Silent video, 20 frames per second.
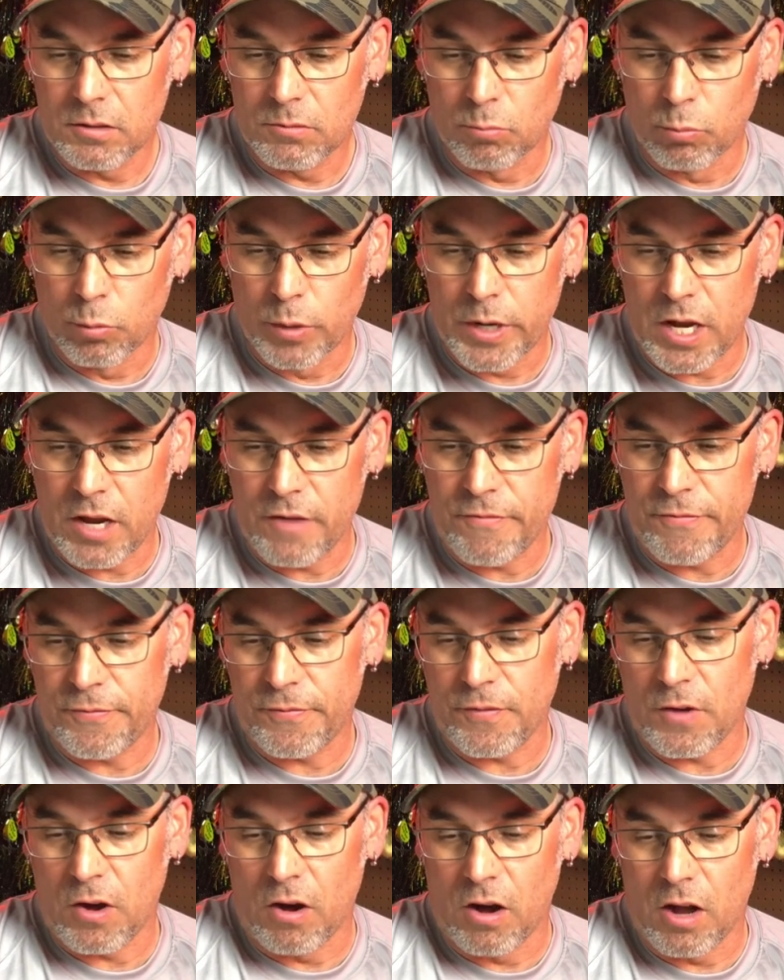
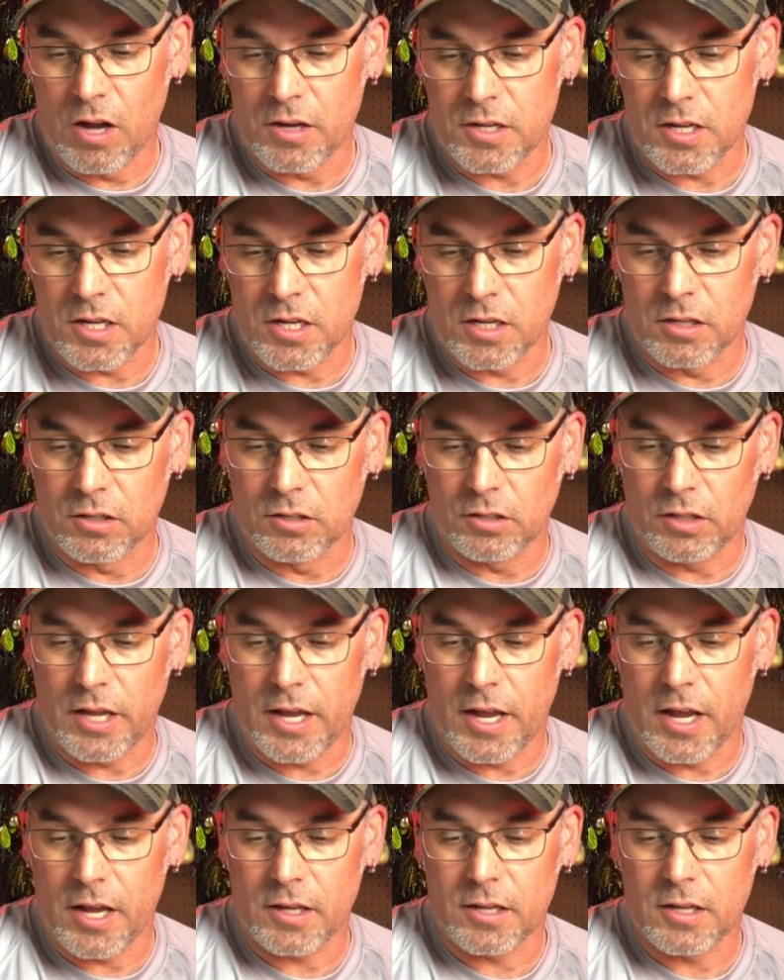reef on Eagle
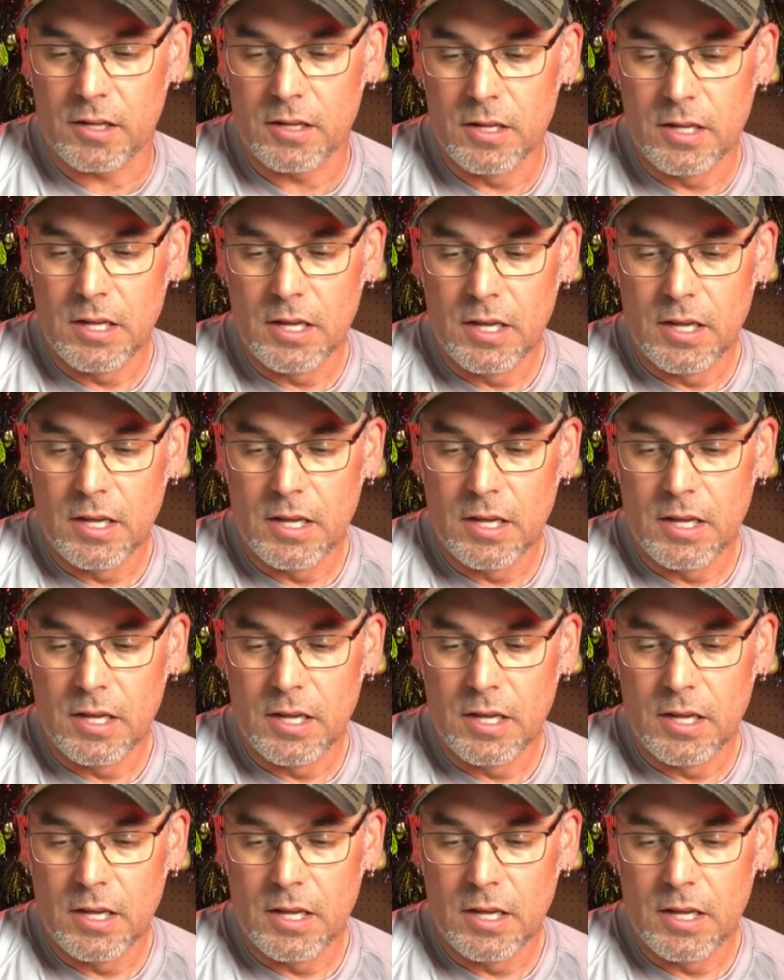Lake.